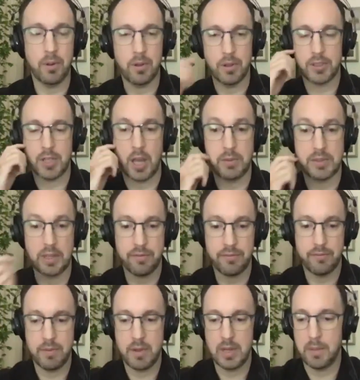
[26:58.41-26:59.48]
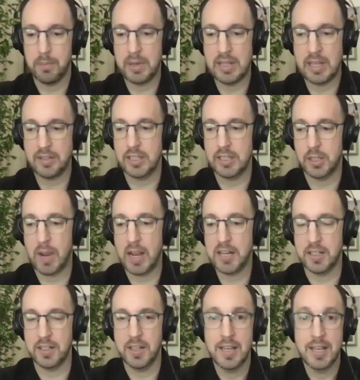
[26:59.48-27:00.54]
or so, which I've been in that
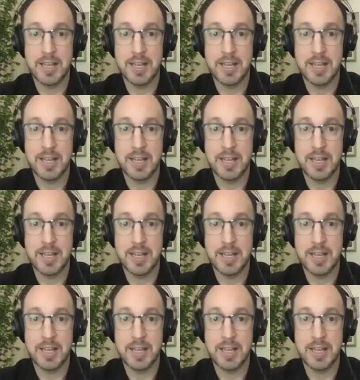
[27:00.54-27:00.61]
situation,